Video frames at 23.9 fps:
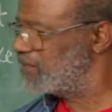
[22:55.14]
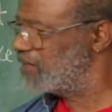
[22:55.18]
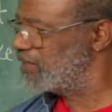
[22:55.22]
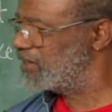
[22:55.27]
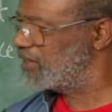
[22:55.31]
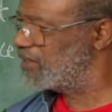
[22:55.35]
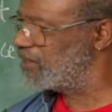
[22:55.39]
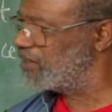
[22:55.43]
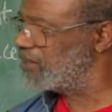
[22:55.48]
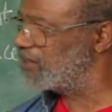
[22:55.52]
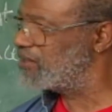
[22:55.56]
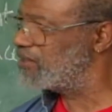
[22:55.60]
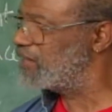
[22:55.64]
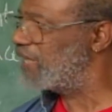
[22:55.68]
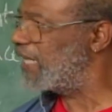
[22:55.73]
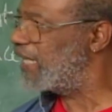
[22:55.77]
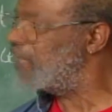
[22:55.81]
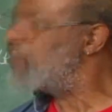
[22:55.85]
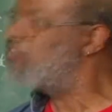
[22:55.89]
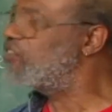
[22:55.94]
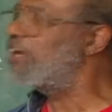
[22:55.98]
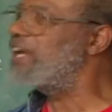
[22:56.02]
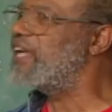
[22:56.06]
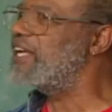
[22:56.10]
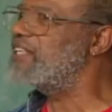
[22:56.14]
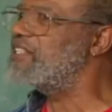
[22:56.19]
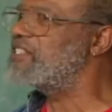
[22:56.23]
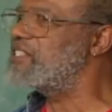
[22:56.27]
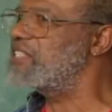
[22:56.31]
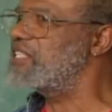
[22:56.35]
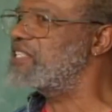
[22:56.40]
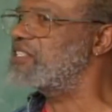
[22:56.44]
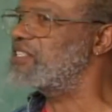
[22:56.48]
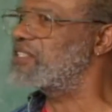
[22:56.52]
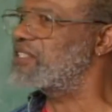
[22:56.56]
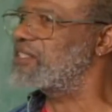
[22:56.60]
you know, that
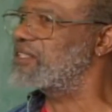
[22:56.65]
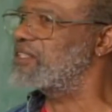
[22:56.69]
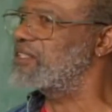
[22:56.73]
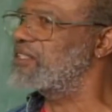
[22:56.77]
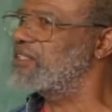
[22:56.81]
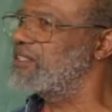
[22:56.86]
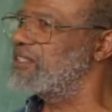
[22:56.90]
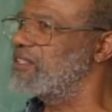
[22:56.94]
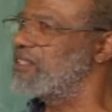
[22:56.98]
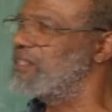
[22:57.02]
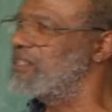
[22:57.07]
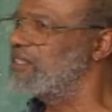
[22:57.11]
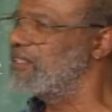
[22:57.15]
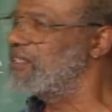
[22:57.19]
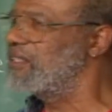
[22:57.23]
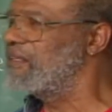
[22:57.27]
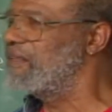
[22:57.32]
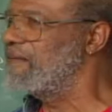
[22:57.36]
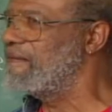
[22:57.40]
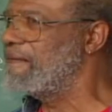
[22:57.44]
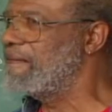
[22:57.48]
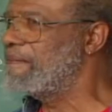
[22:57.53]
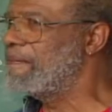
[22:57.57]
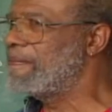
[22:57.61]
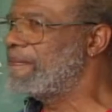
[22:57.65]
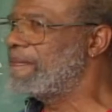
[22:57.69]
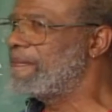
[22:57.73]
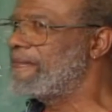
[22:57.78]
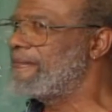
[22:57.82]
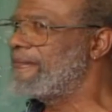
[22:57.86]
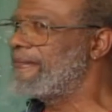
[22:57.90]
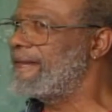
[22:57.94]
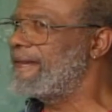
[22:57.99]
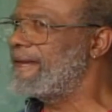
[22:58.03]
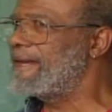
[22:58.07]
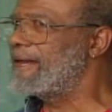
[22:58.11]
transition.
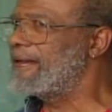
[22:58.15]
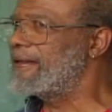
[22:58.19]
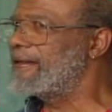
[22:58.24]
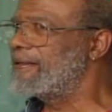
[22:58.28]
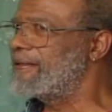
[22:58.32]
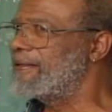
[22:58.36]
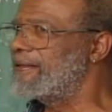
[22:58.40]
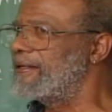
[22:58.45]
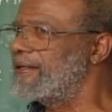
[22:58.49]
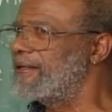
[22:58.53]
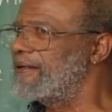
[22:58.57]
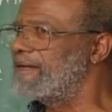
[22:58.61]
And